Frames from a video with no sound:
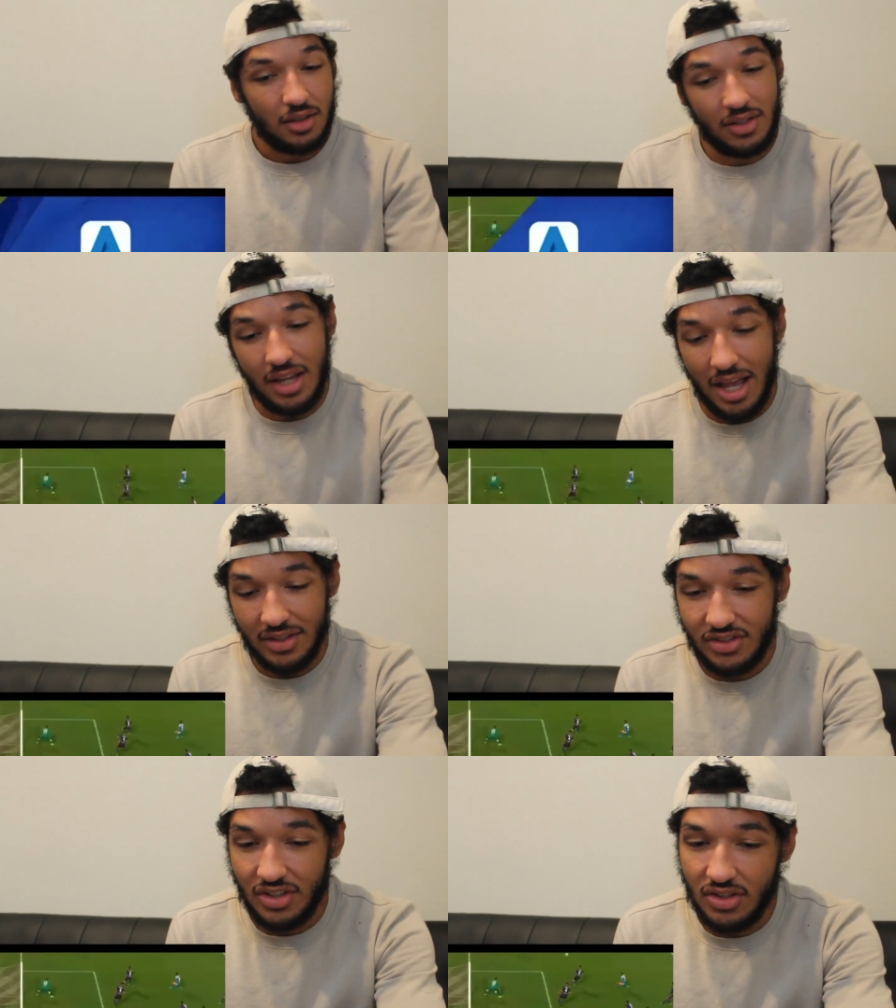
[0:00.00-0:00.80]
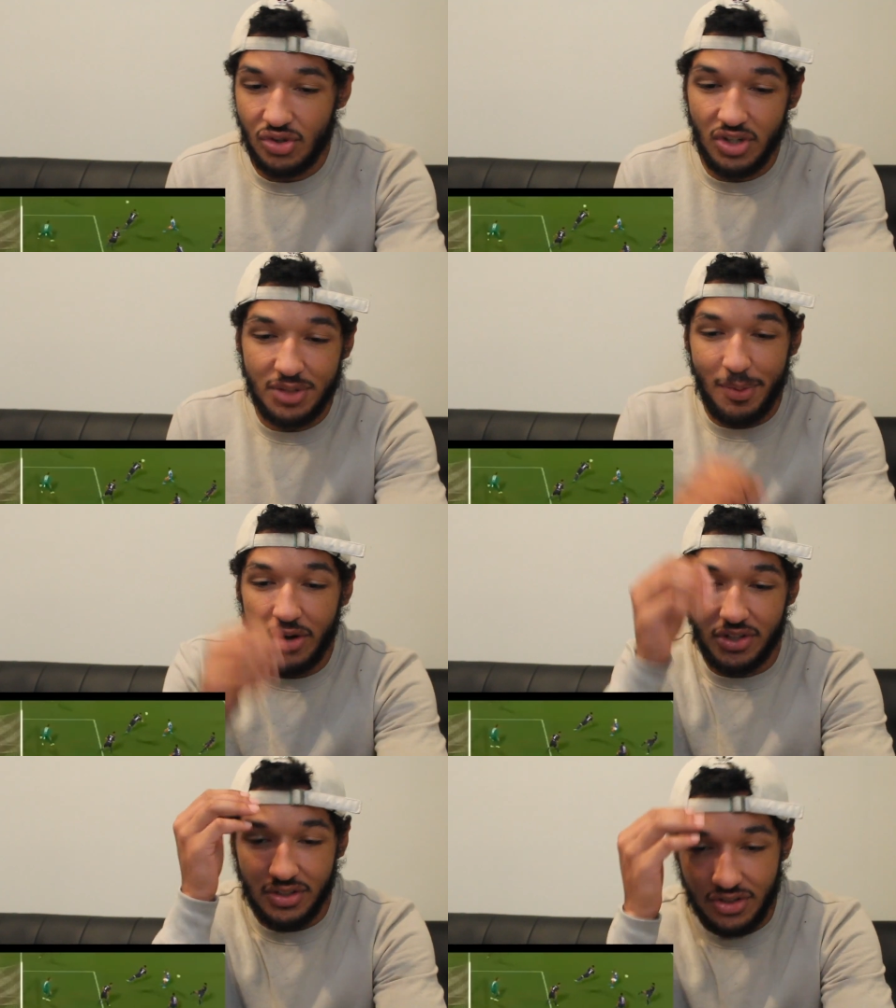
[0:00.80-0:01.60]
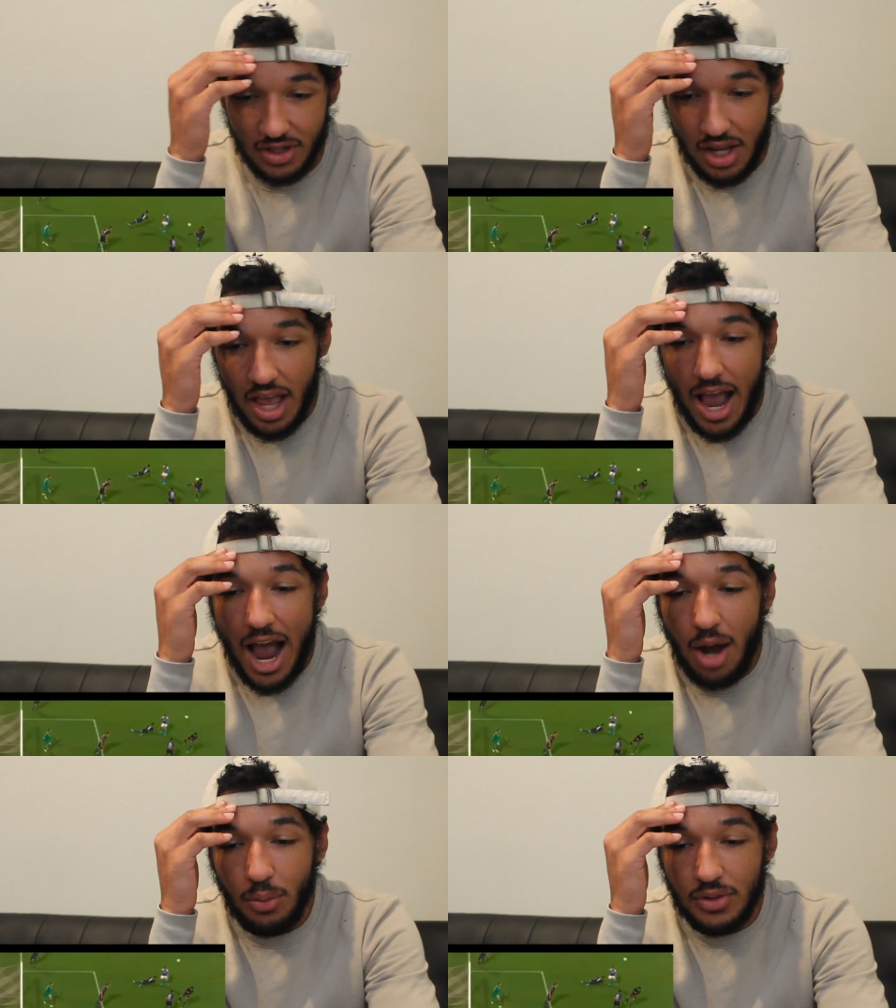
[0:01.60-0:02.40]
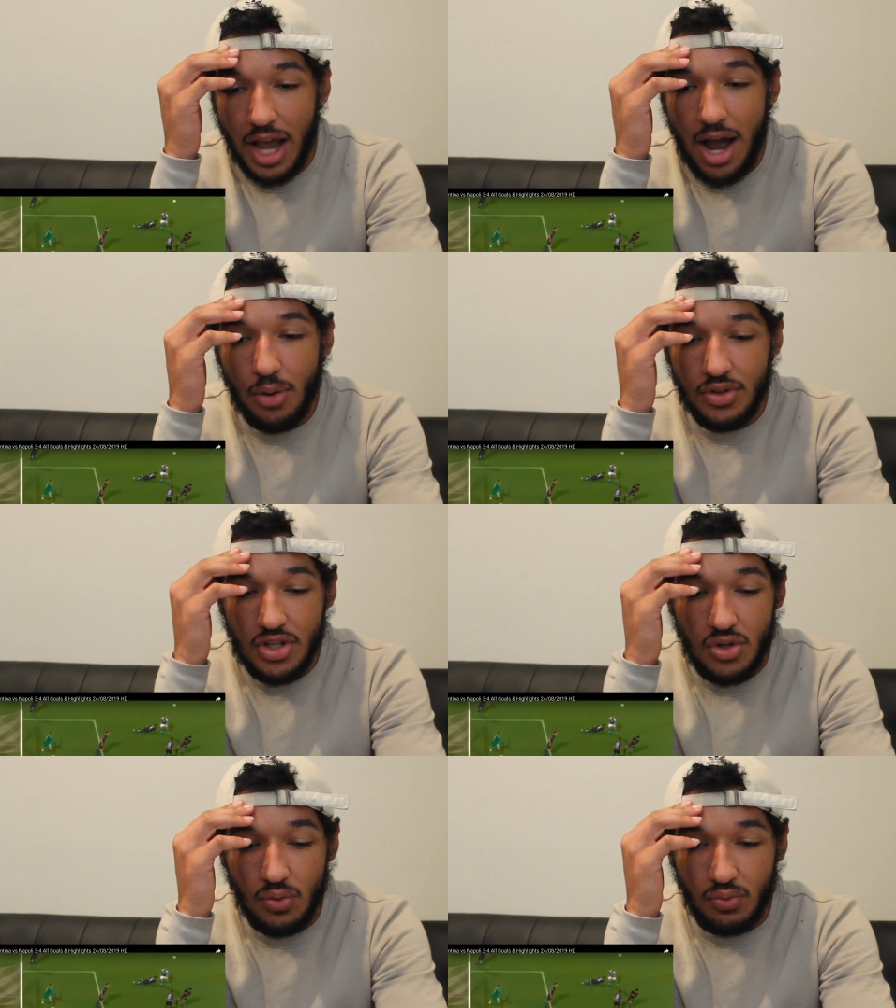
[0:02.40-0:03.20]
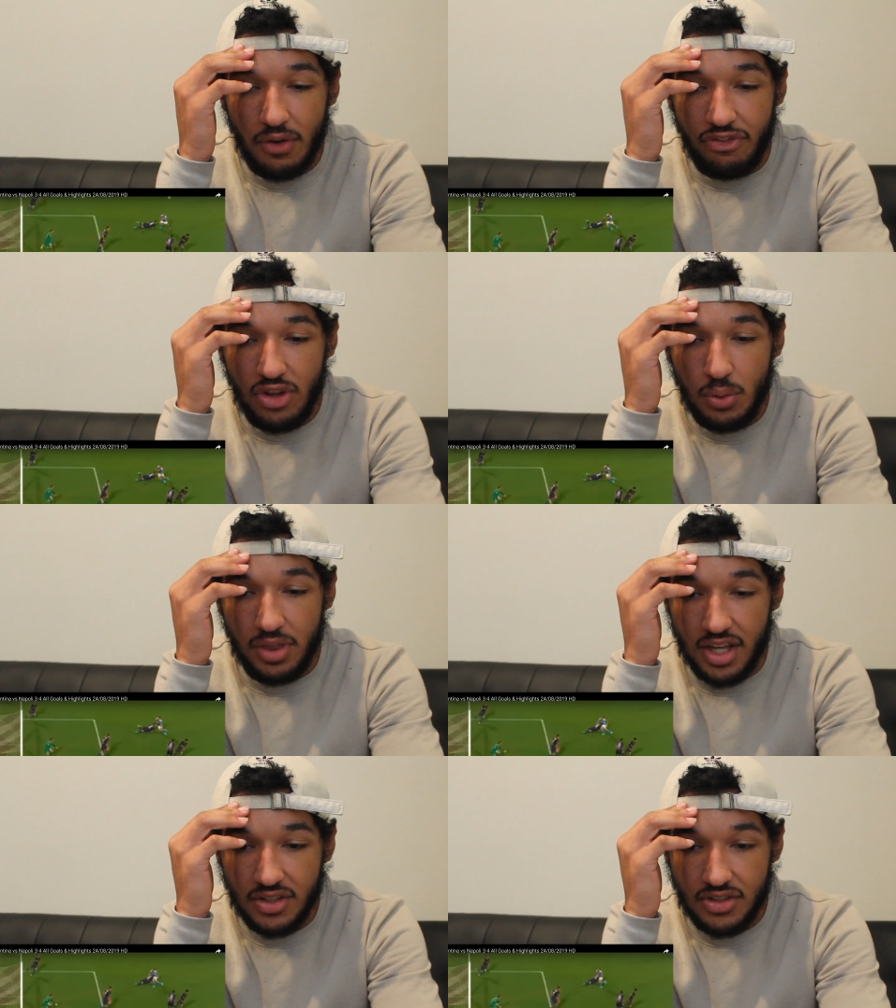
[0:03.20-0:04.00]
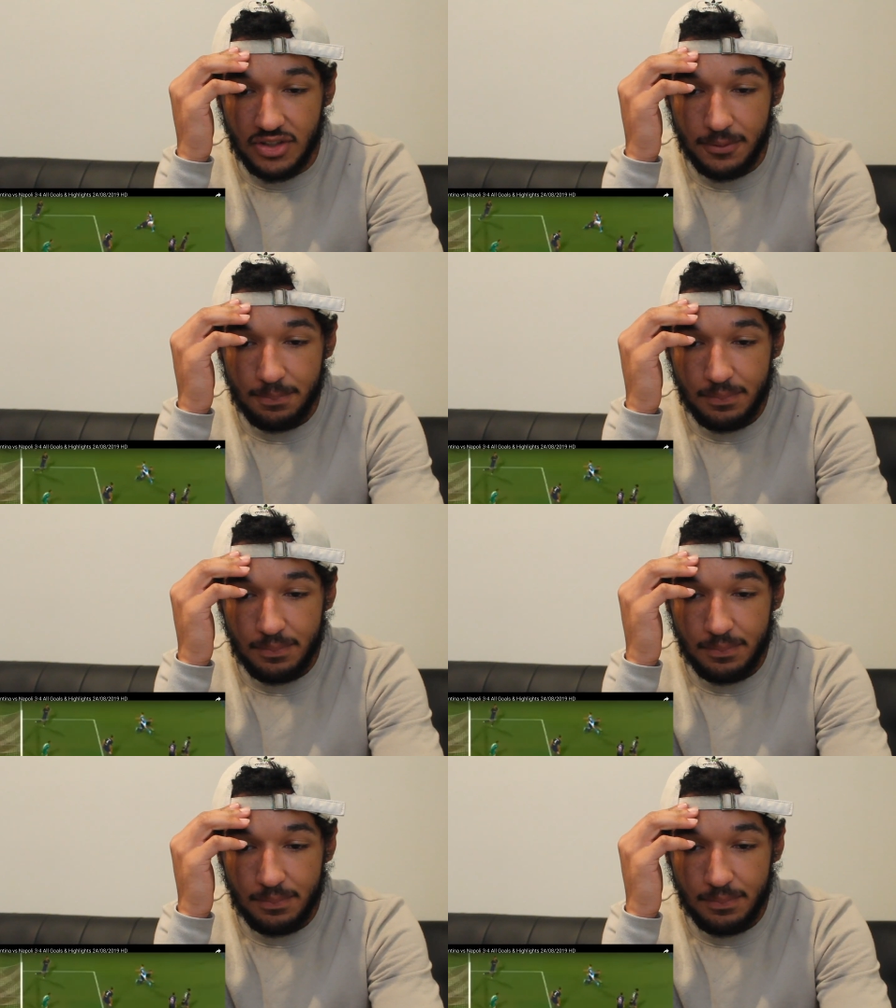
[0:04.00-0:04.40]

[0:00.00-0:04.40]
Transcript: Yes, uh, Mertens. How how do you review this?